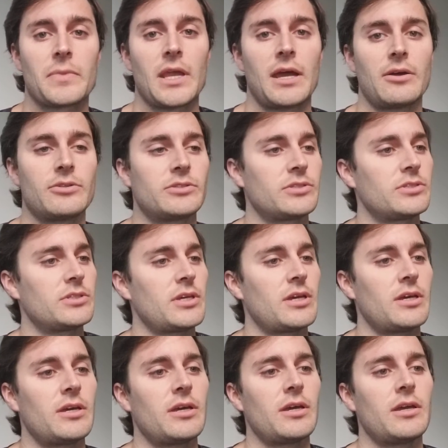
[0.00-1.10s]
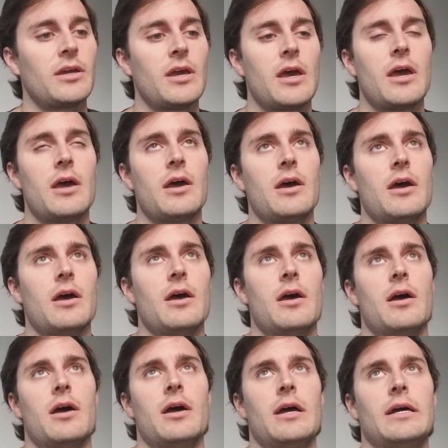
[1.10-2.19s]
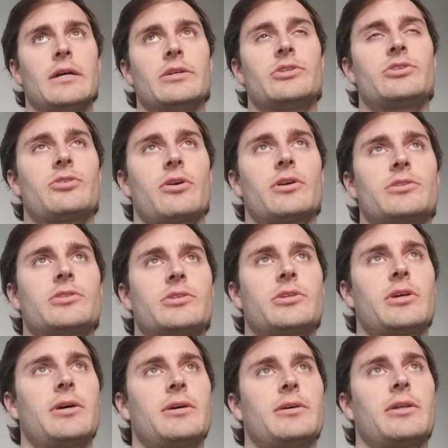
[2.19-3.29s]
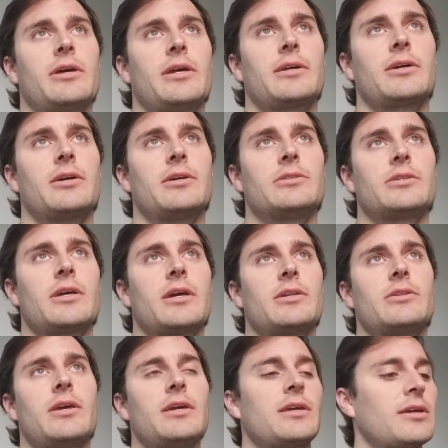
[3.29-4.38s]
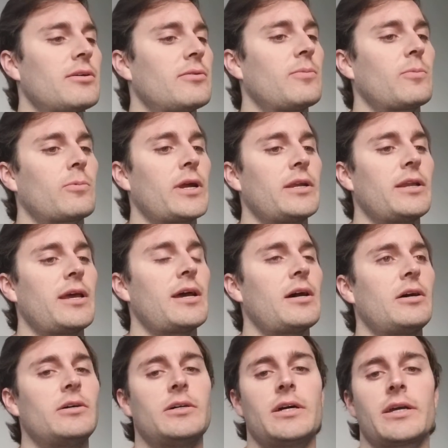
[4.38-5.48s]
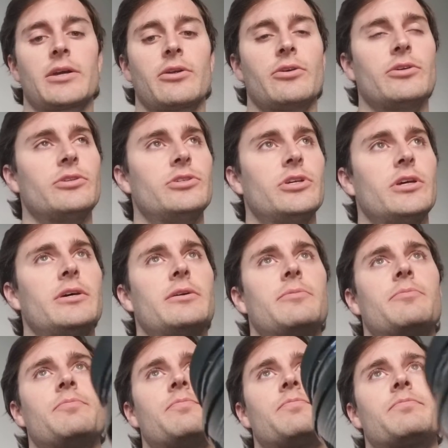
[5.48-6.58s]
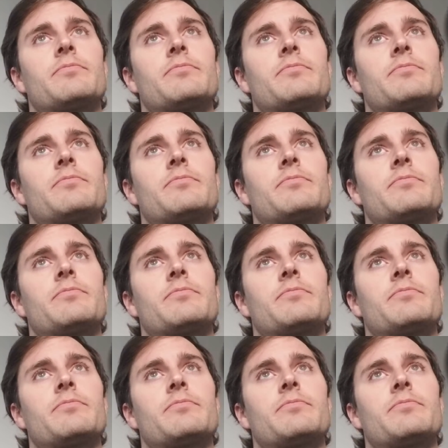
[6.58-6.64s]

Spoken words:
I would say starts, like, say I take it right now, I go to the gym,